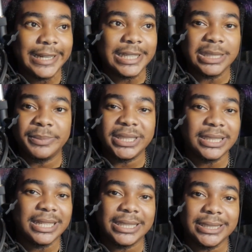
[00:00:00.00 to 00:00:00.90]
They could have been
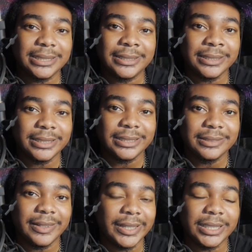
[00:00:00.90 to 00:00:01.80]
an S, dog.
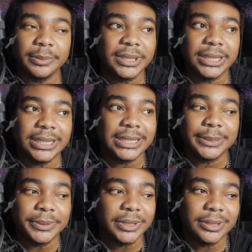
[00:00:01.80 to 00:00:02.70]
They could have been an S,
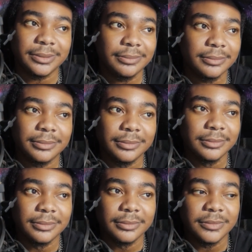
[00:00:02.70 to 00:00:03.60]
but
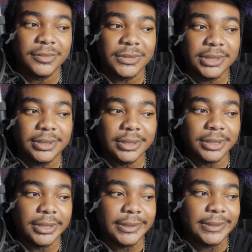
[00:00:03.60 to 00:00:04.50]

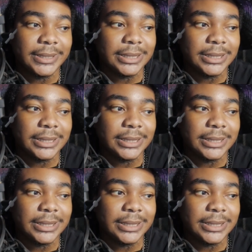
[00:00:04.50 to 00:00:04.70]
you know,